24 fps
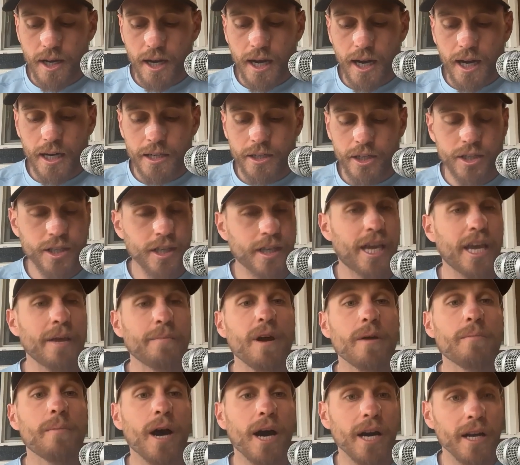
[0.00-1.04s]
just to keep my
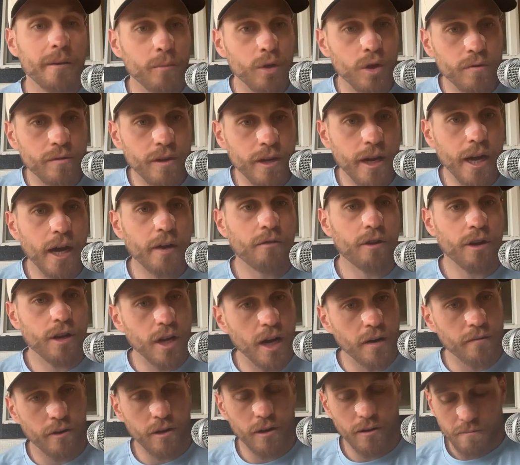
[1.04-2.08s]
body moving and
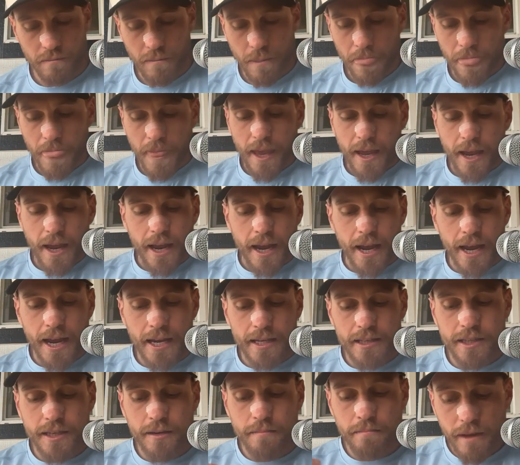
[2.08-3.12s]
recover.
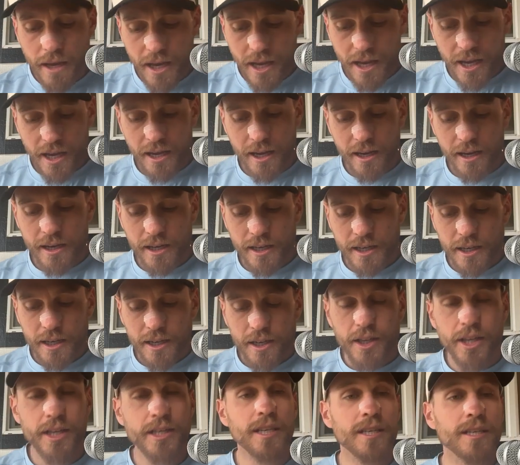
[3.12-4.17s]
And to me,
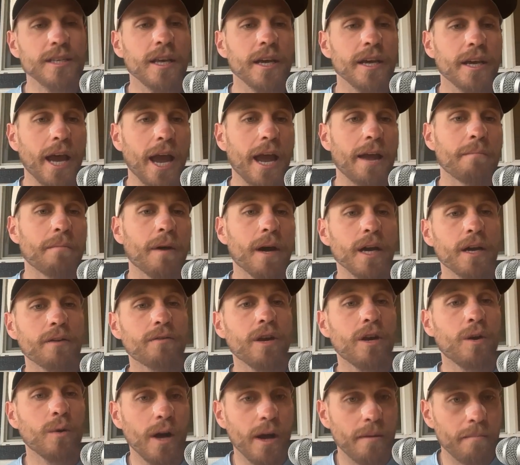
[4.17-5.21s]
this is like a
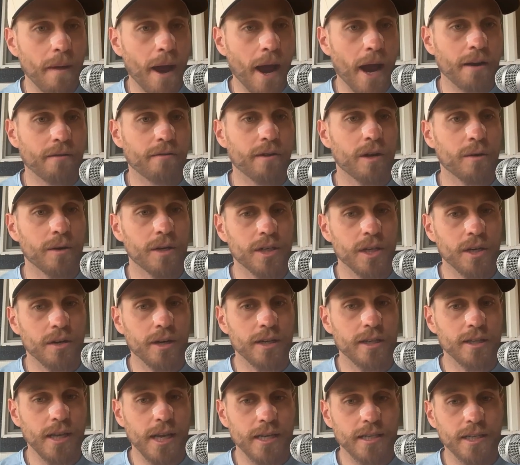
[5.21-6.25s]
micro and macro
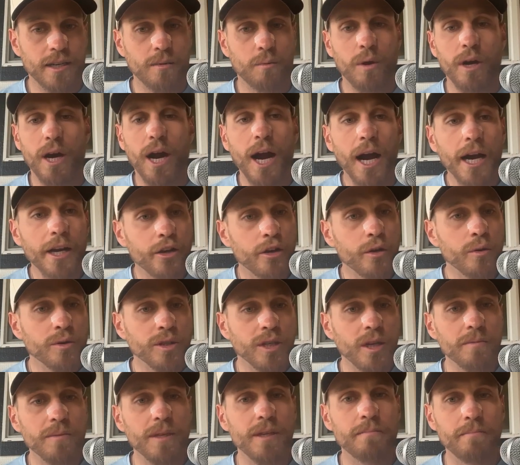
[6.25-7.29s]
endurance lesson. When I do
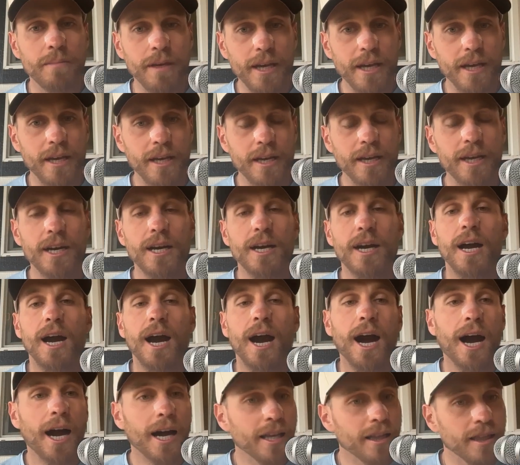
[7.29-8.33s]
something big,
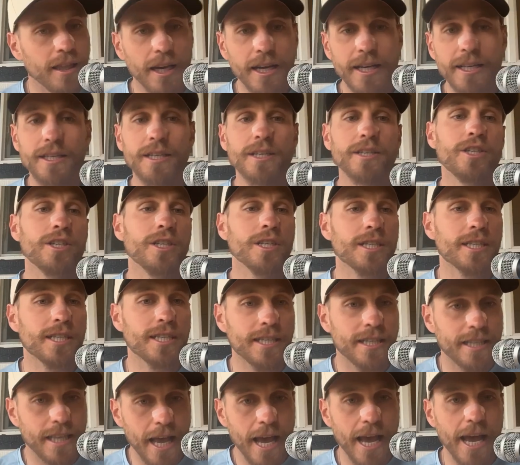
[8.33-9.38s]
I like to just
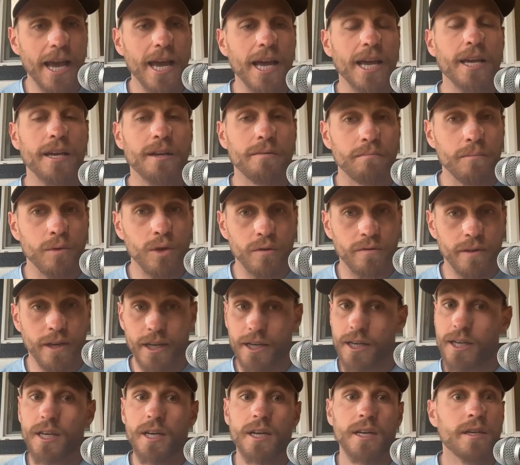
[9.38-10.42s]
stay moving.
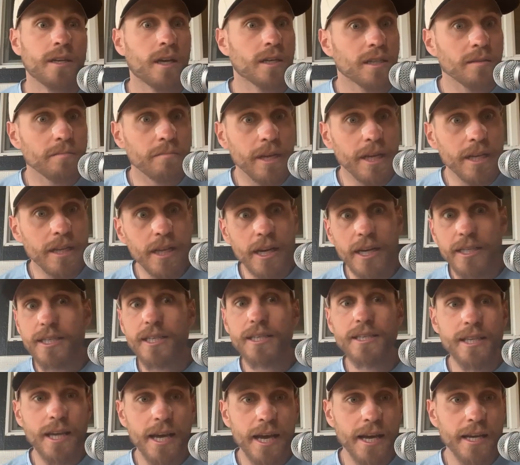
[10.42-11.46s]
Doesn't mean that it's
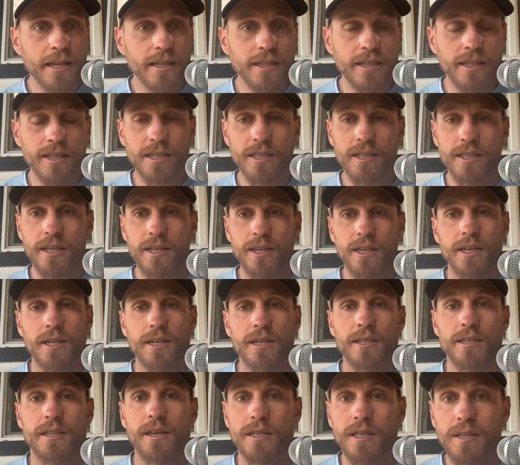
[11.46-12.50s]
intense,
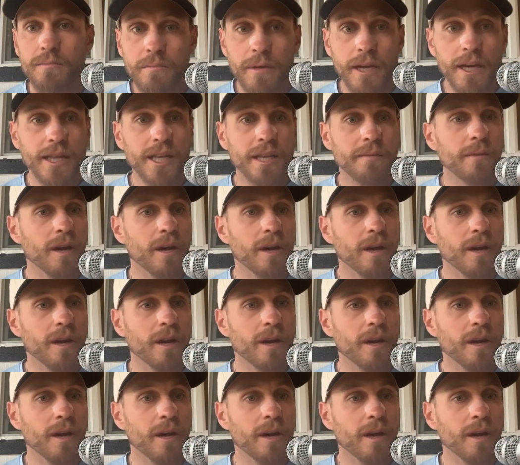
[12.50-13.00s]
doesn't mean that my